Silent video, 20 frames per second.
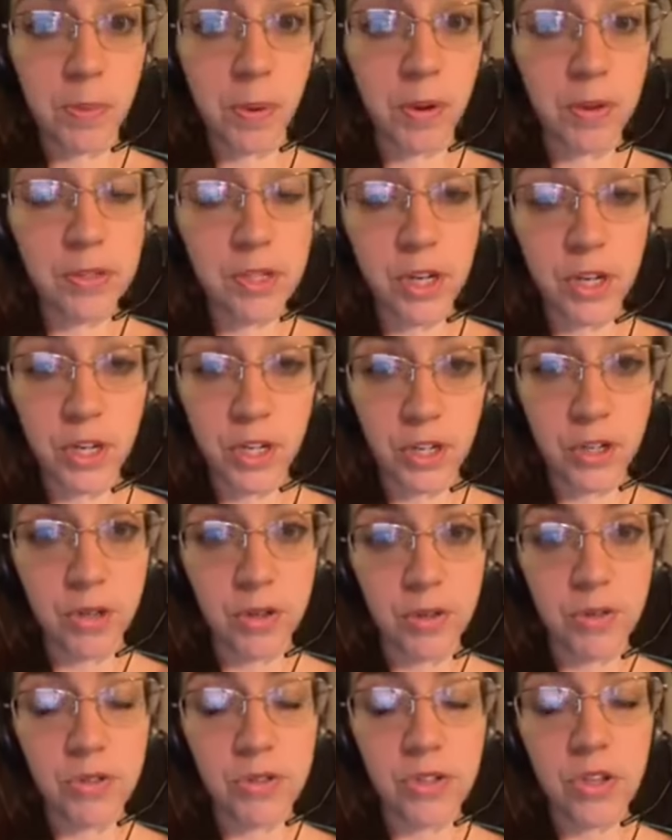Polls are
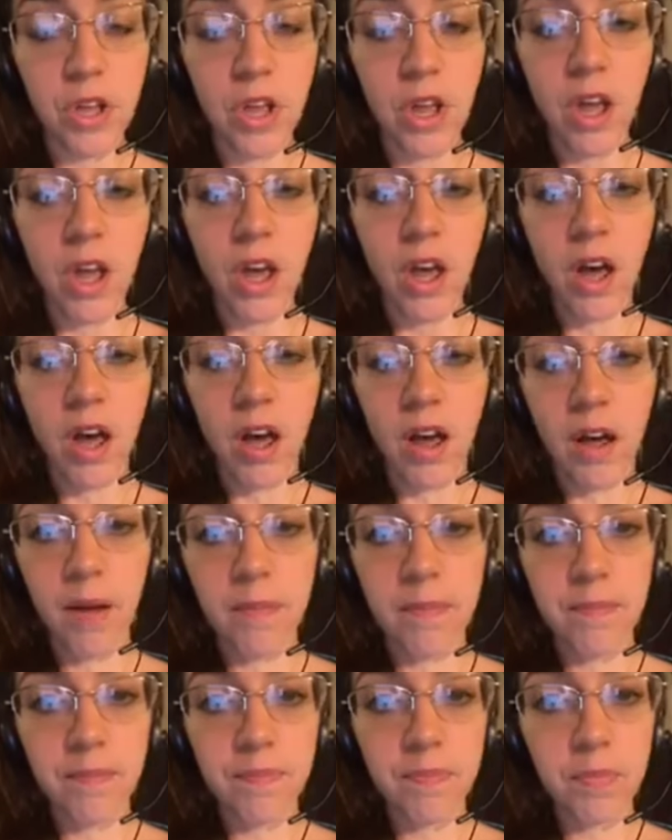huge.
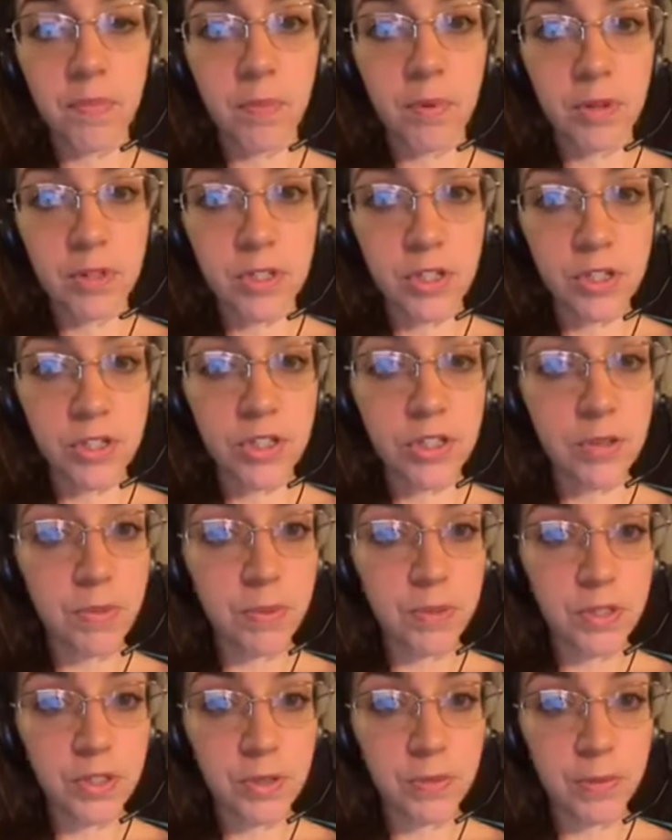Um, Polls are
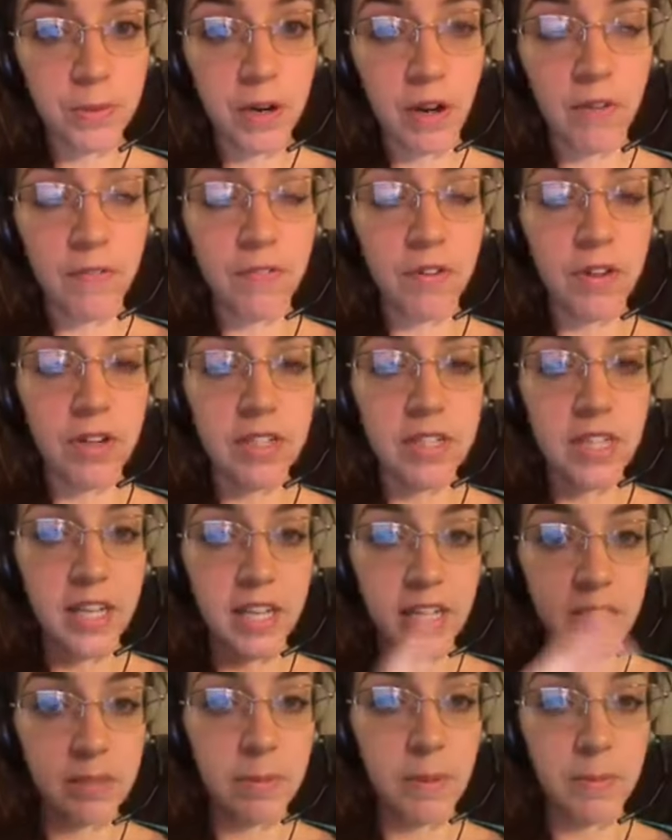super, super helpful because it
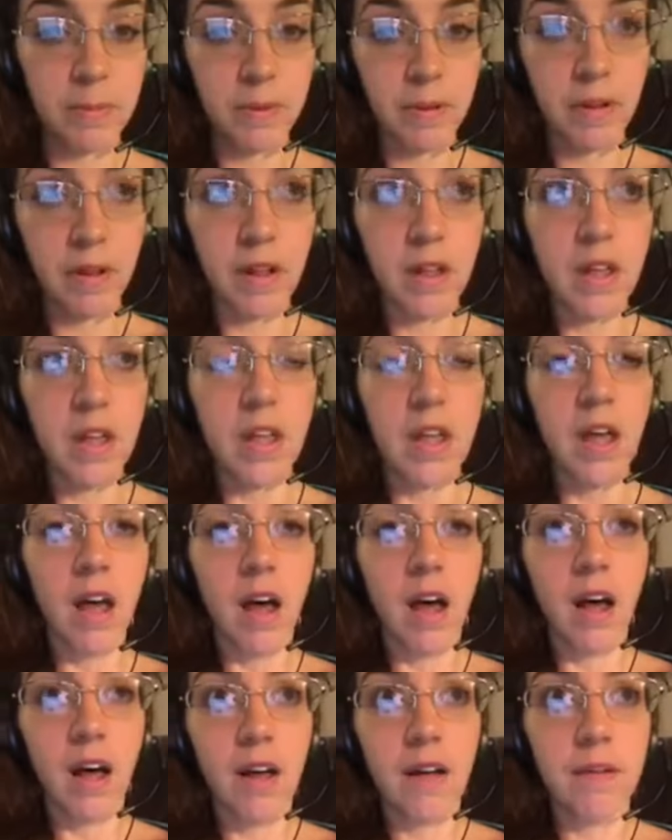gets people
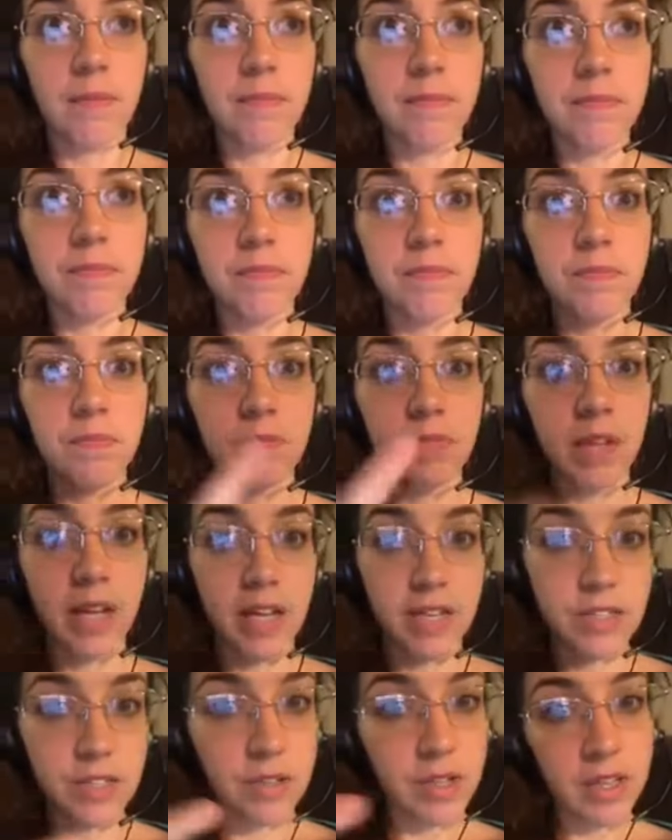um,
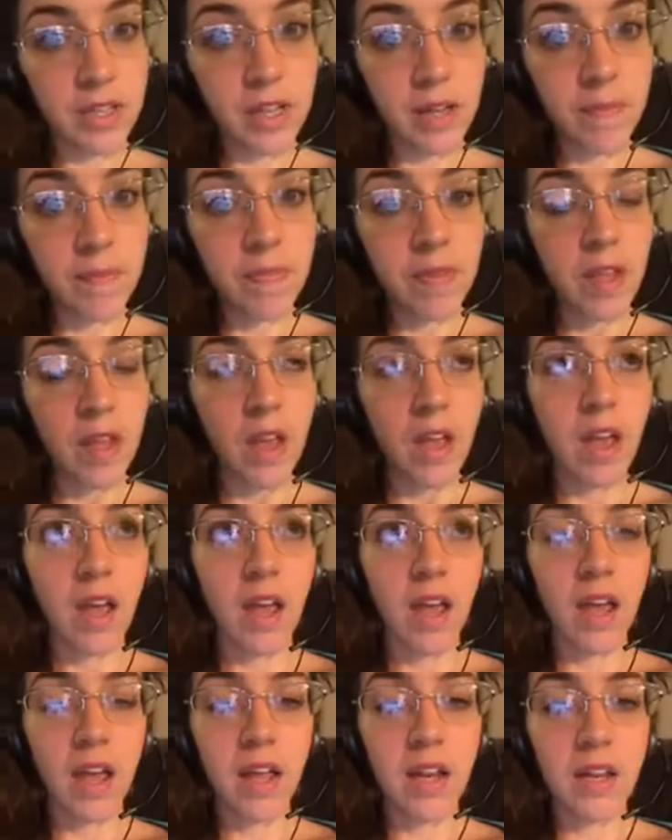answering them.
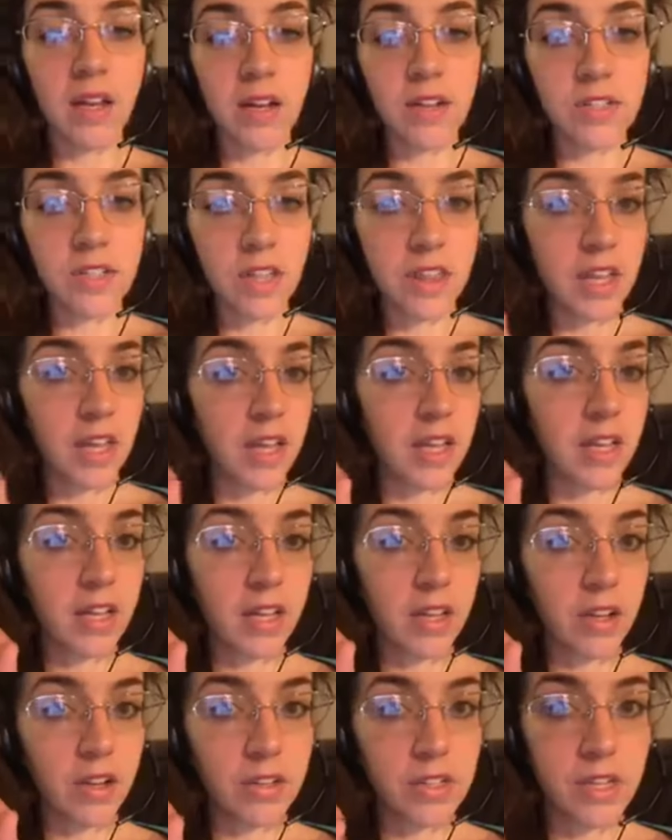And here's the thing,
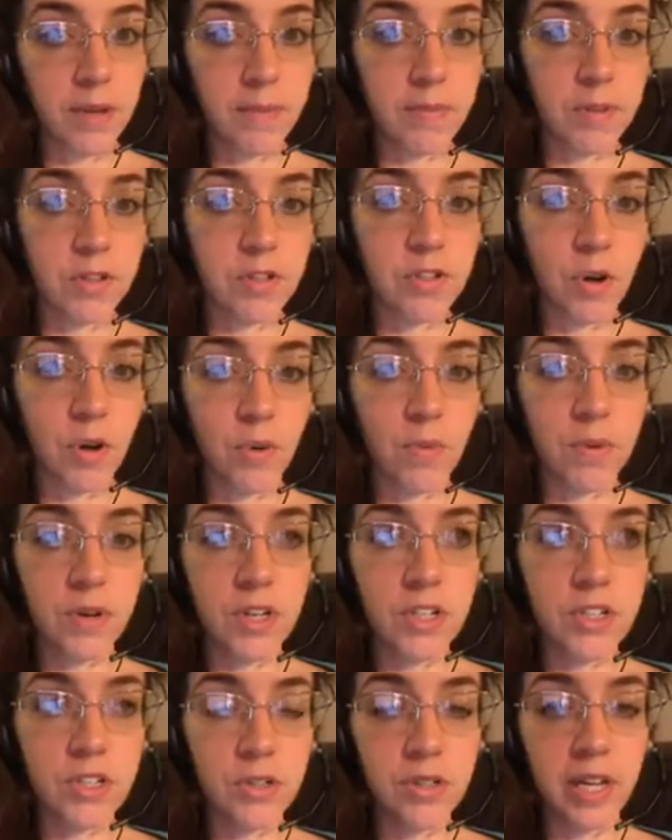a little tip: you don't want
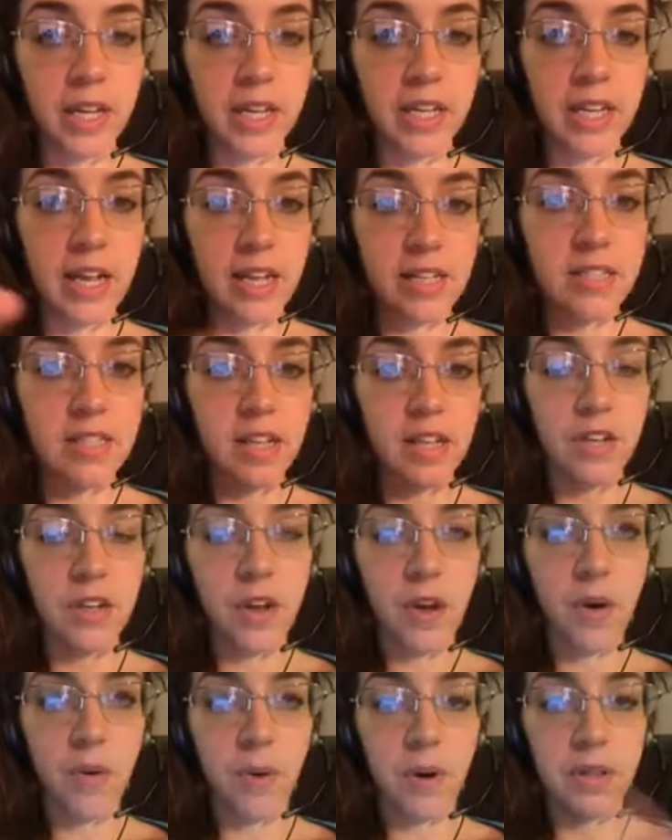to do like yes and
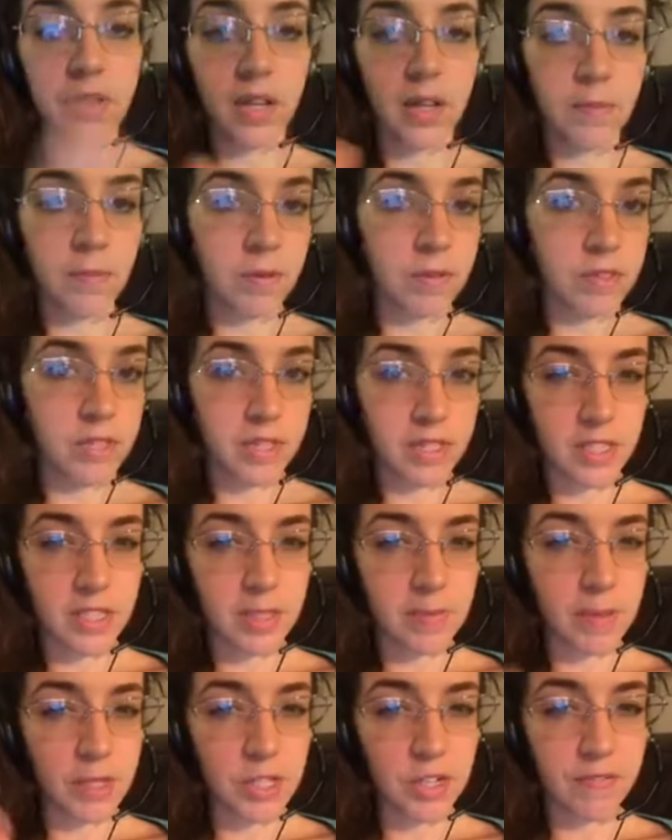no on like most things,
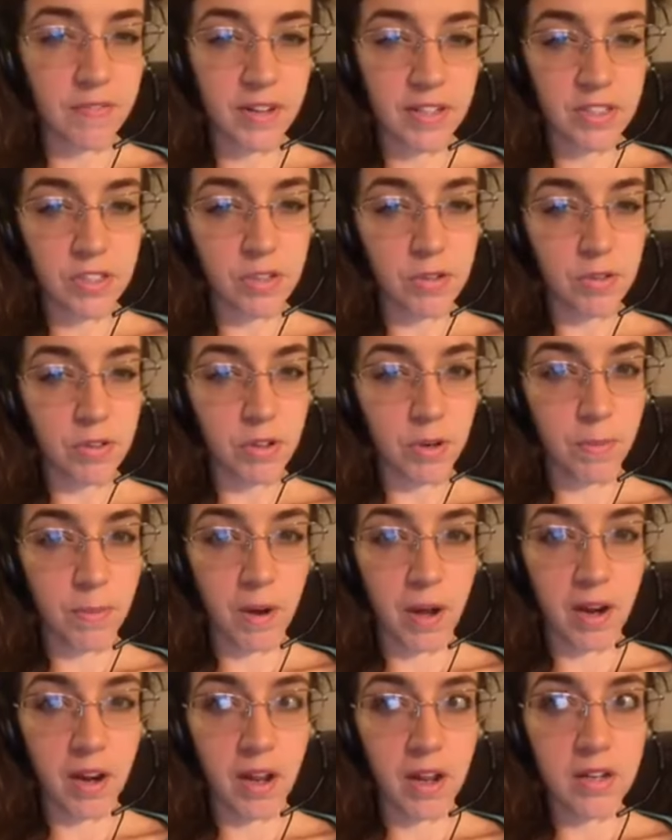especially if it has to do with your
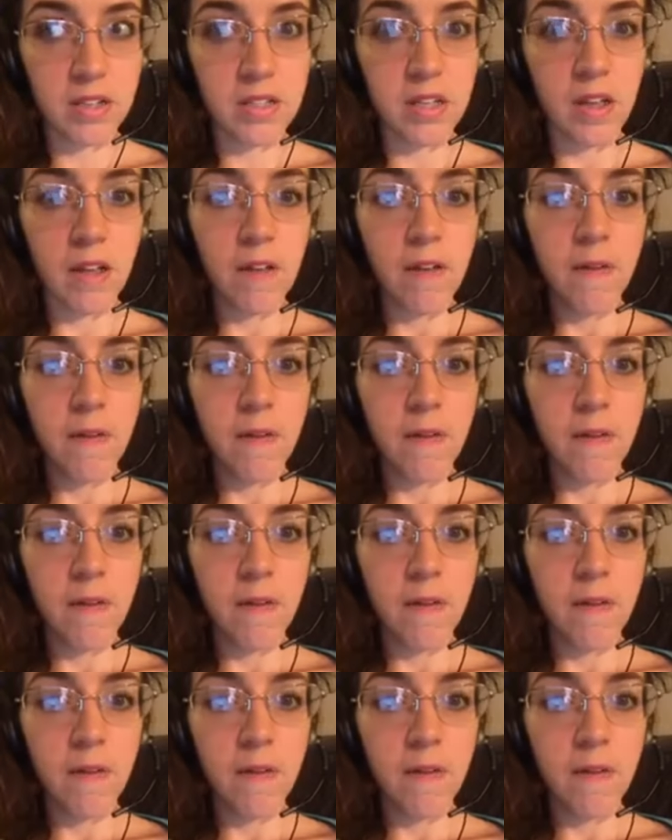product.